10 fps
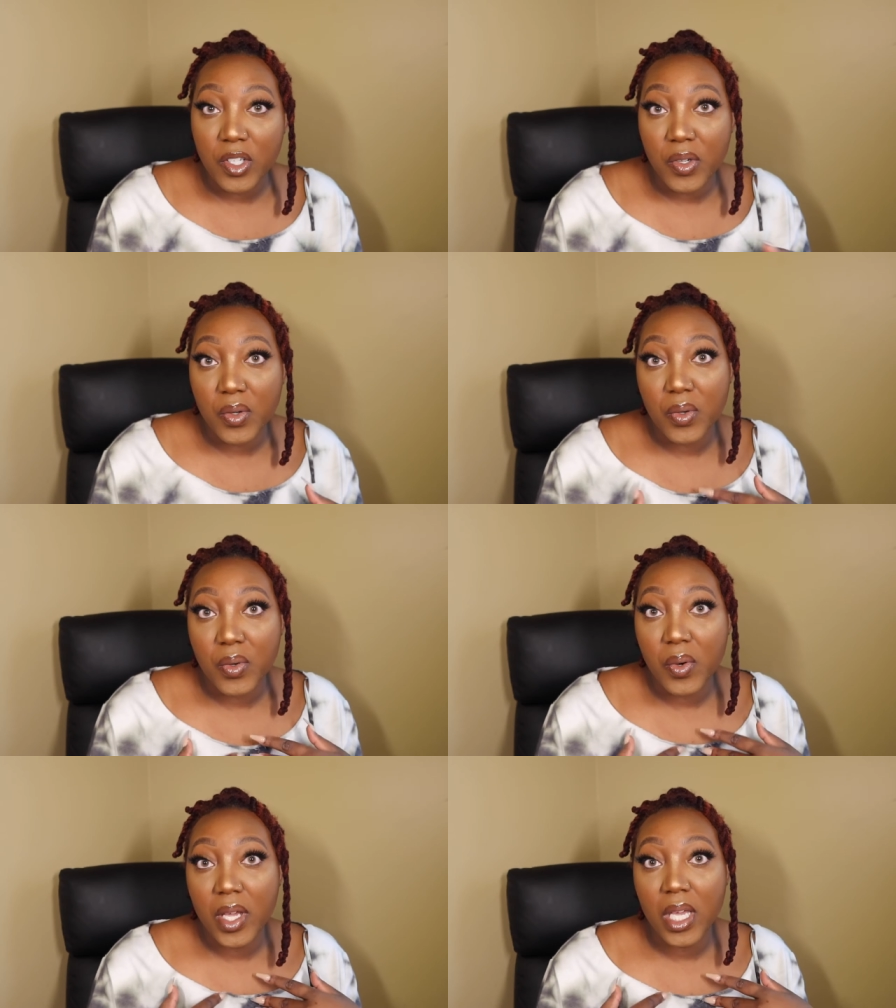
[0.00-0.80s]

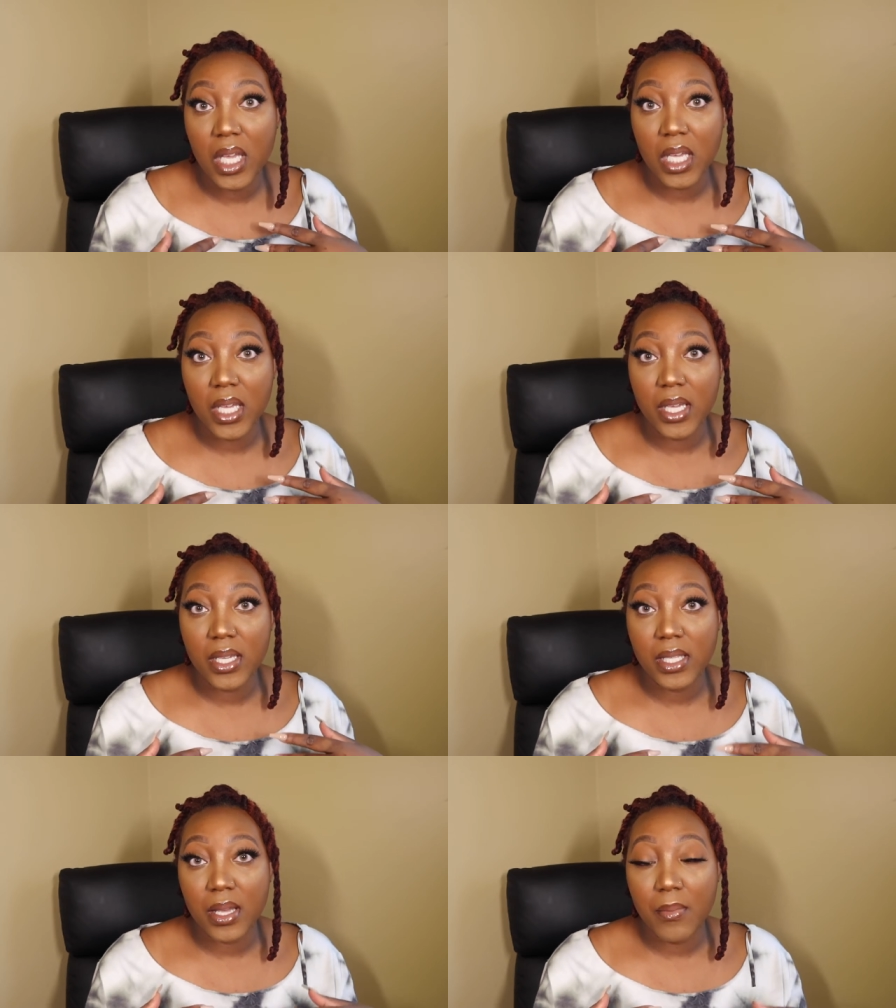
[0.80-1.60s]
you
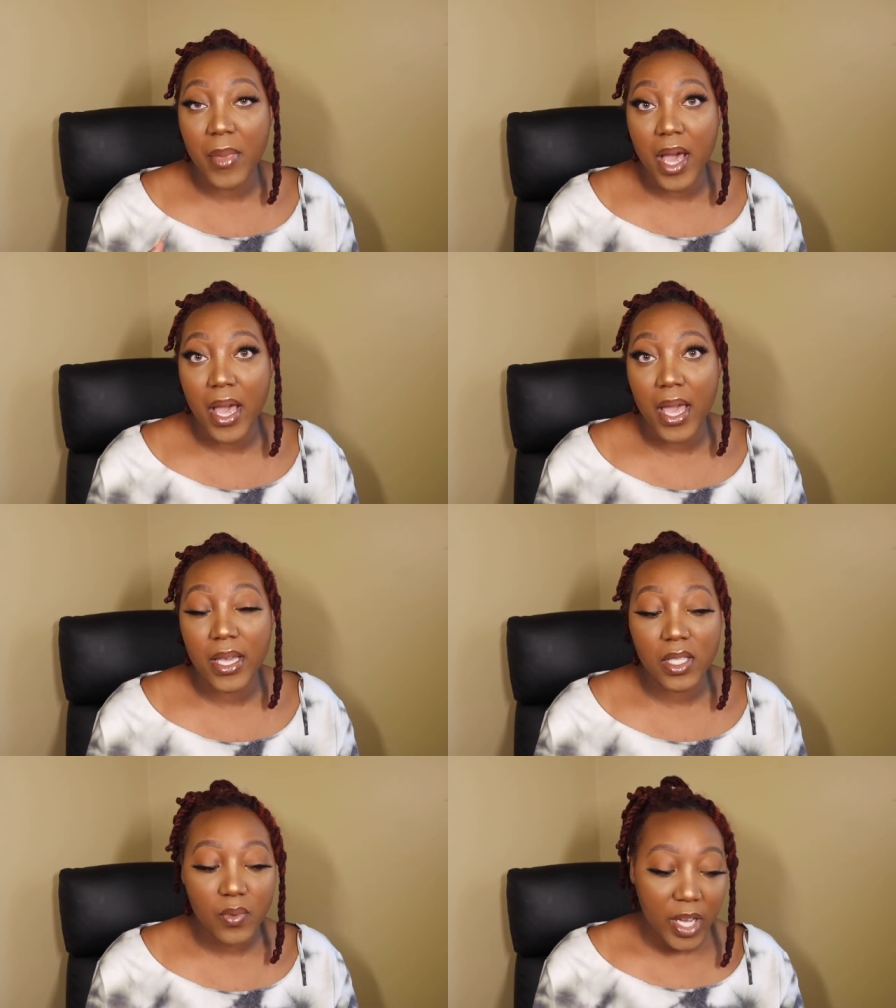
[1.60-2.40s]
is
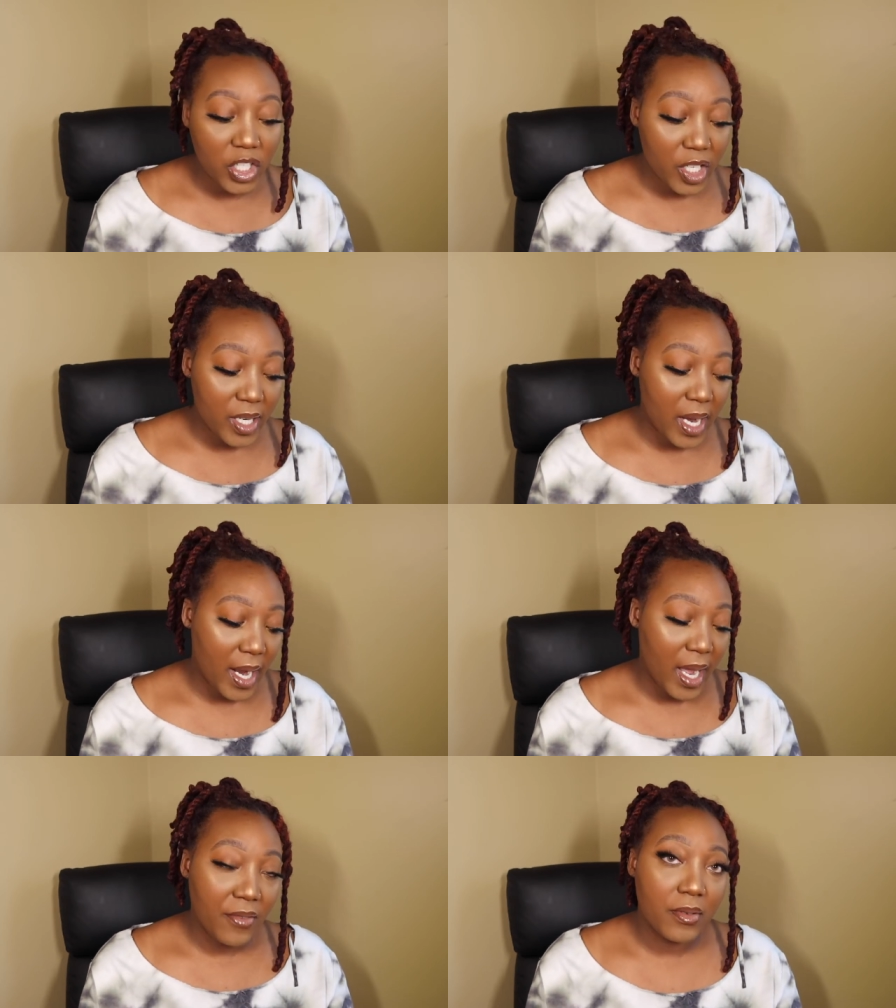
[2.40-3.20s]
my sweatshirt that
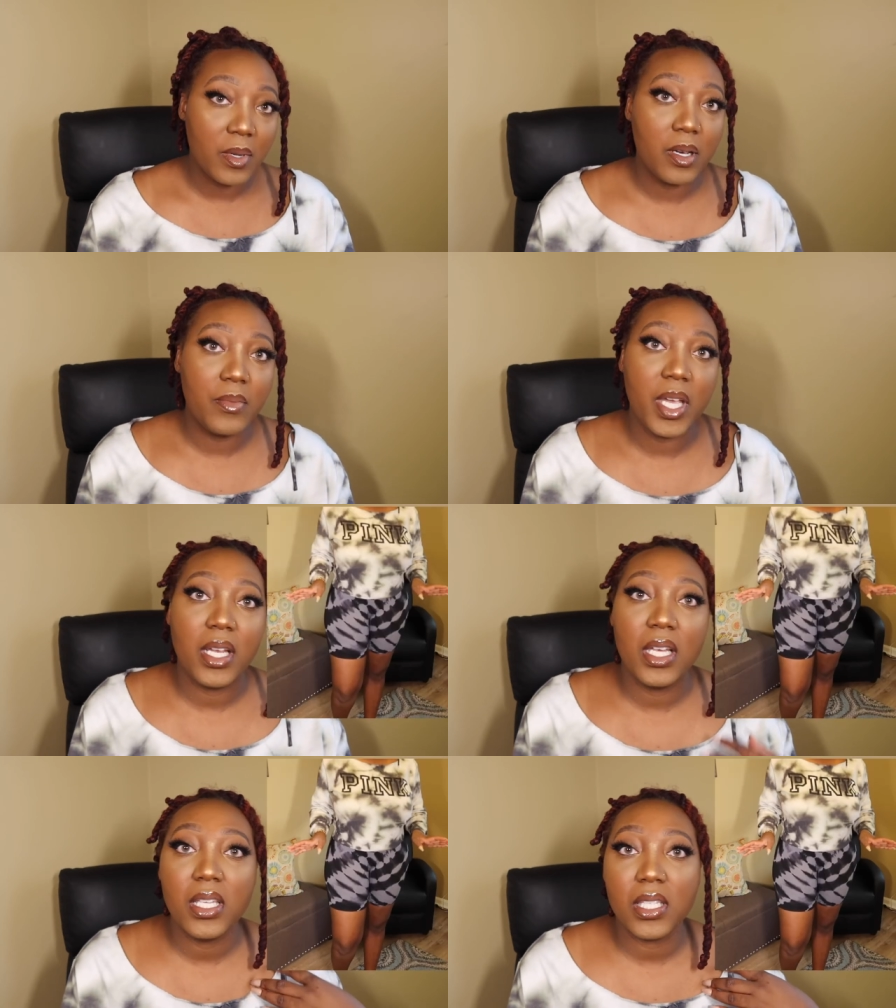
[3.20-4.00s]
I got from them.
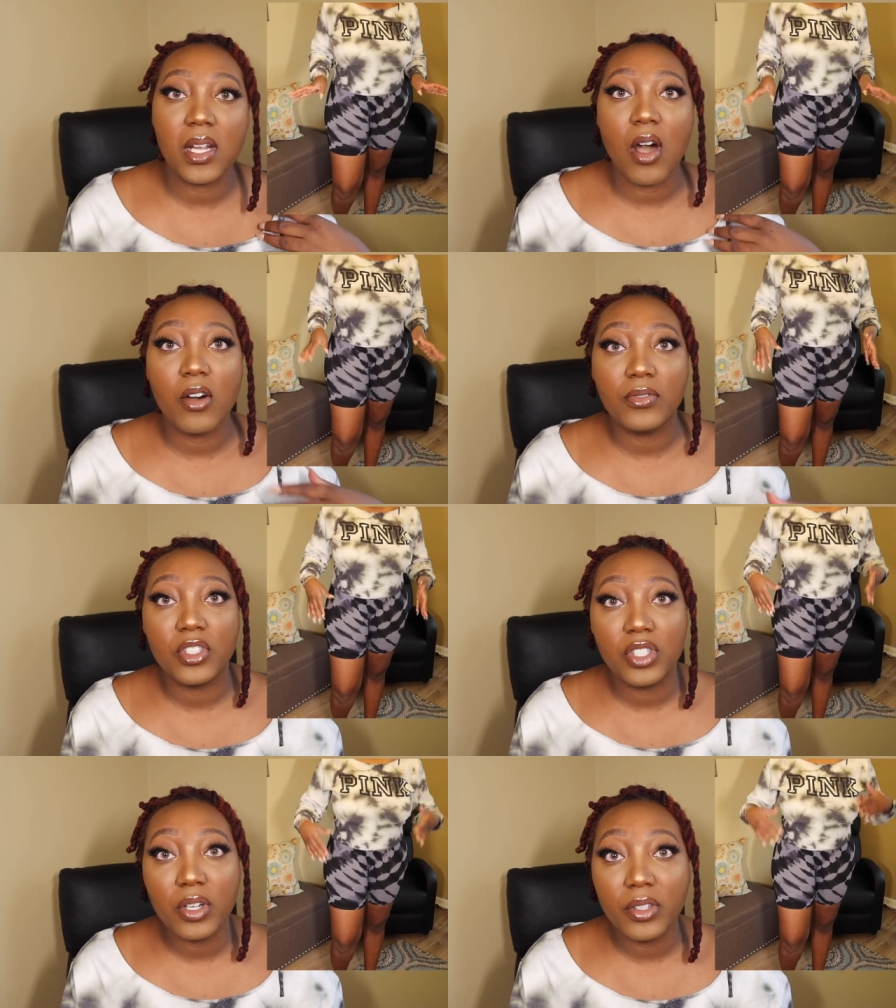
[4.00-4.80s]
It is an
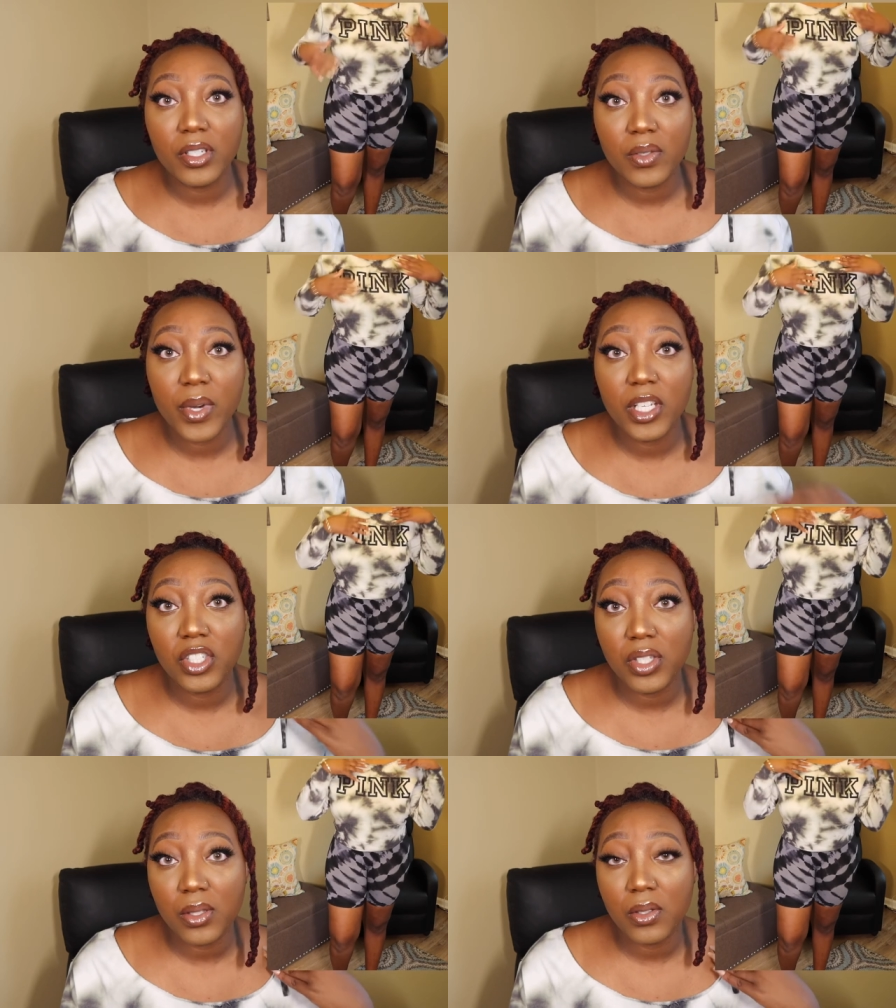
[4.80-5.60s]
off-the-shoulder sweat
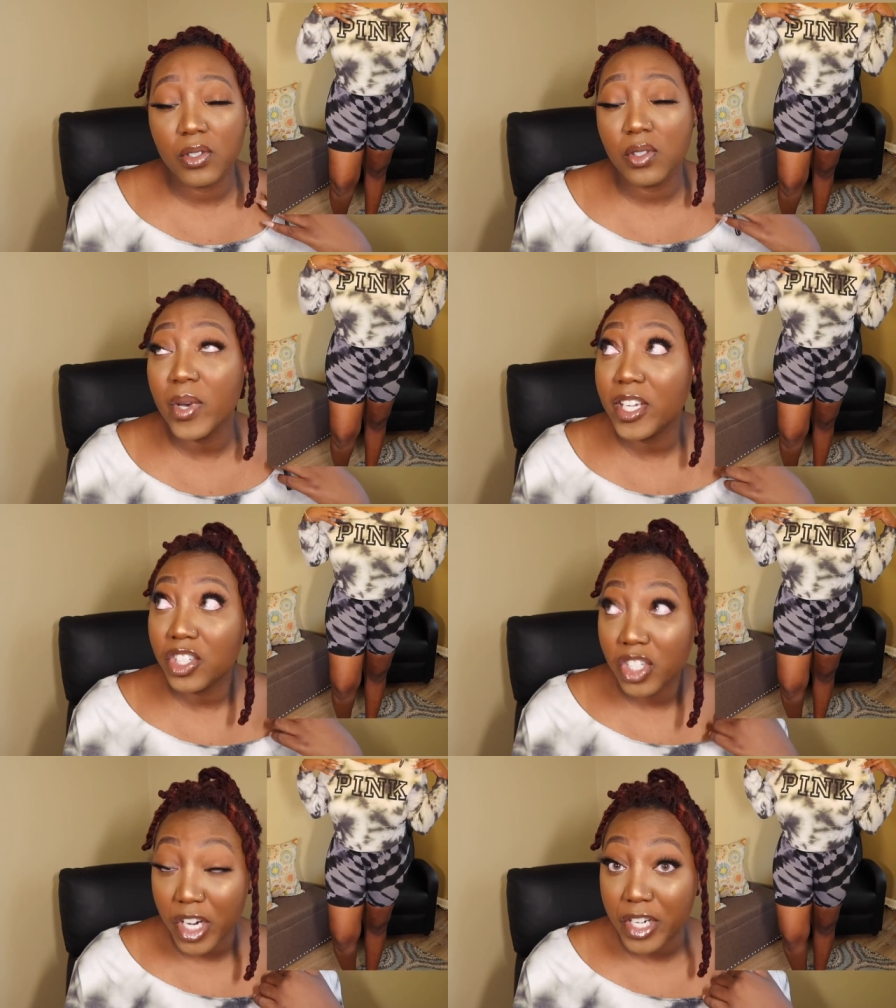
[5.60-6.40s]

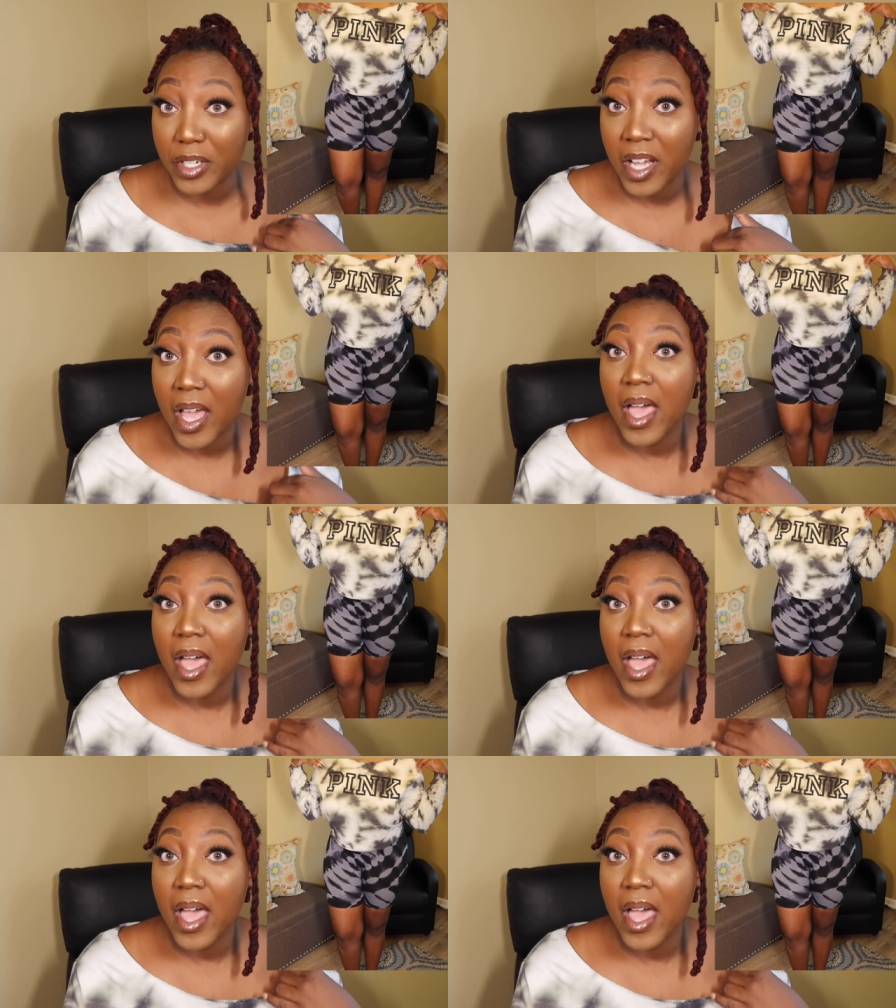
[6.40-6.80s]
sweatshirt.